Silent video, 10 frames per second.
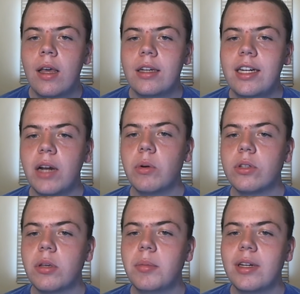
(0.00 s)

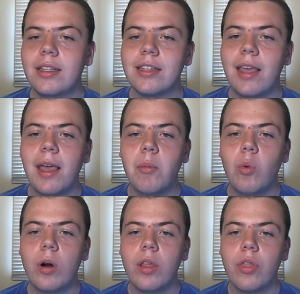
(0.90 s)
Jaguars come into this game
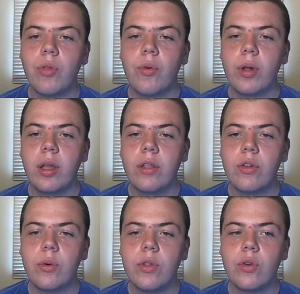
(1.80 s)
1-3,
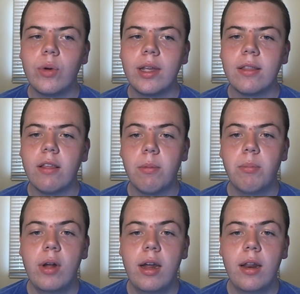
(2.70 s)
2-2 against the
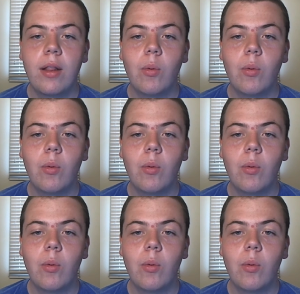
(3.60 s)
spread.